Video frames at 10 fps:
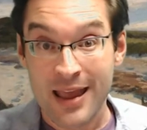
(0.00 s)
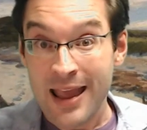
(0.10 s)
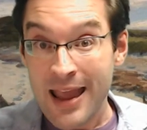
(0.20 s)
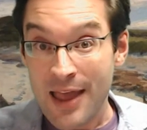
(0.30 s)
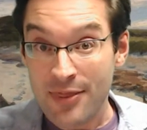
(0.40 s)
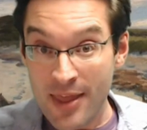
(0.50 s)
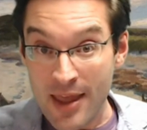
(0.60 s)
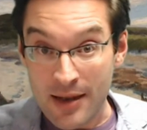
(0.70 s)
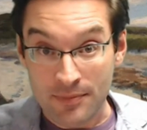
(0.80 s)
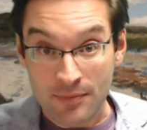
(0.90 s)
And
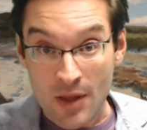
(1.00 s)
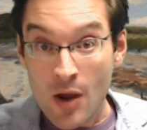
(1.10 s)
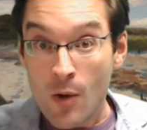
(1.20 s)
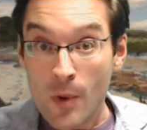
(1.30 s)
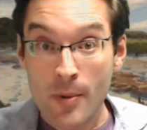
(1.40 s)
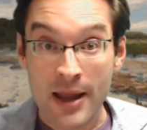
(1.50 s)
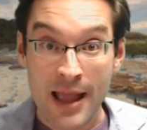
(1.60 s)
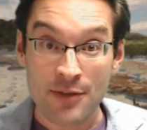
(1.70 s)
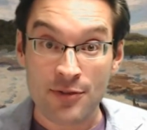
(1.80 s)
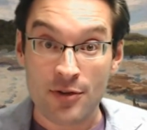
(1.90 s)
then we want to
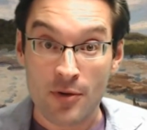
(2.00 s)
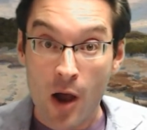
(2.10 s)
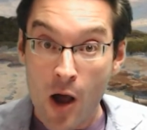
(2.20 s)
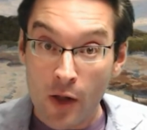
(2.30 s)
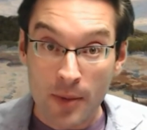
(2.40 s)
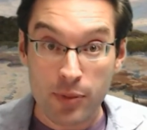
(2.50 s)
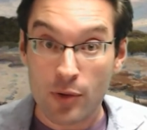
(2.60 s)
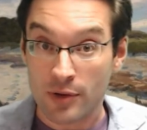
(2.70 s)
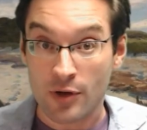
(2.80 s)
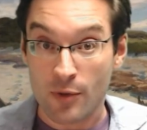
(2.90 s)
answer the
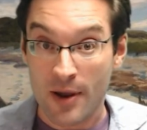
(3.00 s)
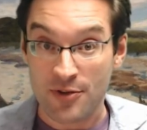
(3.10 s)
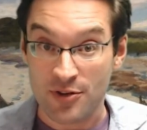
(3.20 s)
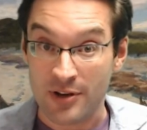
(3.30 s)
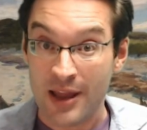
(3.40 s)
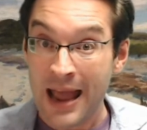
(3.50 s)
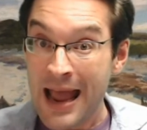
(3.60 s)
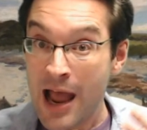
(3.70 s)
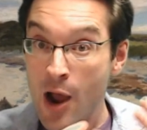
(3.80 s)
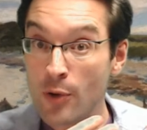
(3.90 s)
all-important question,
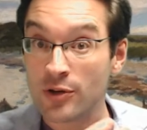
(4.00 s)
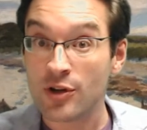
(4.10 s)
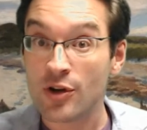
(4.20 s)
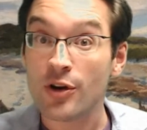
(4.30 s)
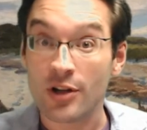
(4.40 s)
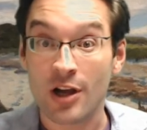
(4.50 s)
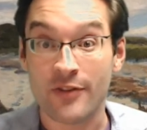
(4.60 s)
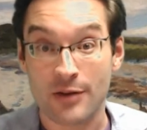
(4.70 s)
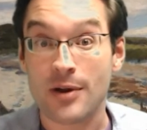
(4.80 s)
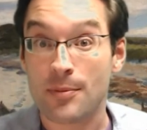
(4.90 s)
how good of
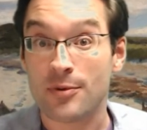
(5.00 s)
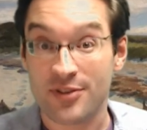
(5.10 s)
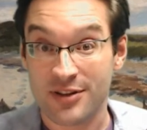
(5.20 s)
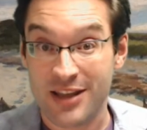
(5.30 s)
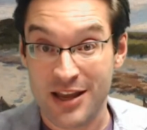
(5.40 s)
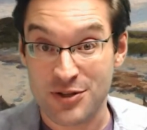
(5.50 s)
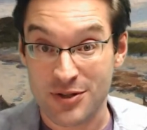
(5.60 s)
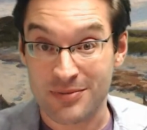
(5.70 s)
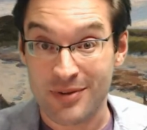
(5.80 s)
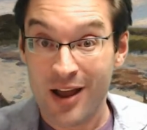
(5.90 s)
a
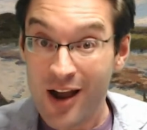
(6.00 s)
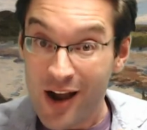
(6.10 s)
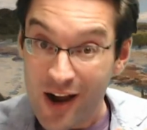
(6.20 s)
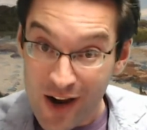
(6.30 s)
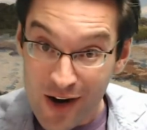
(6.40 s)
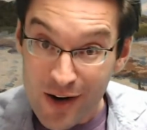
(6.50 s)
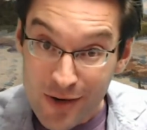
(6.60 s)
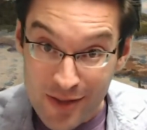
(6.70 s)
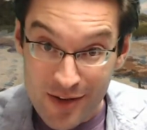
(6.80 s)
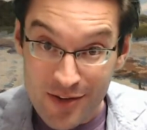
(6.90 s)
representation are
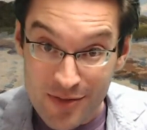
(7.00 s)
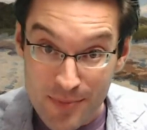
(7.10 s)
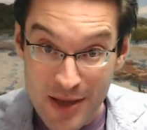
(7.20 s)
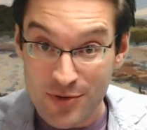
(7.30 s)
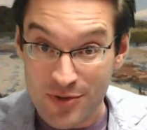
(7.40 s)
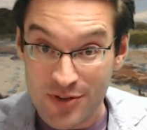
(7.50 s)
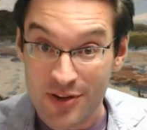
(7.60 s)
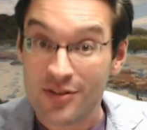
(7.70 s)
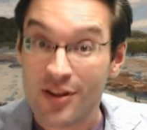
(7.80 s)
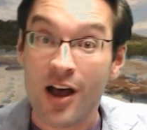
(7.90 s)
these
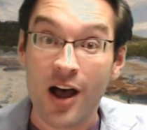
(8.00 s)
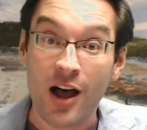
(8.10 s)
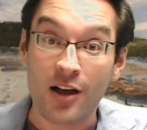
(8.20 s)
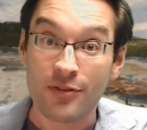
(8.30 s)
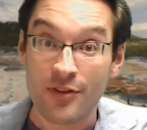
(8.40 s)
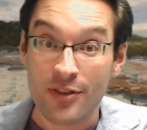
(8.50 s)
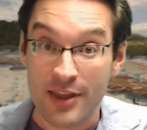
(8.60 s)
matrices of the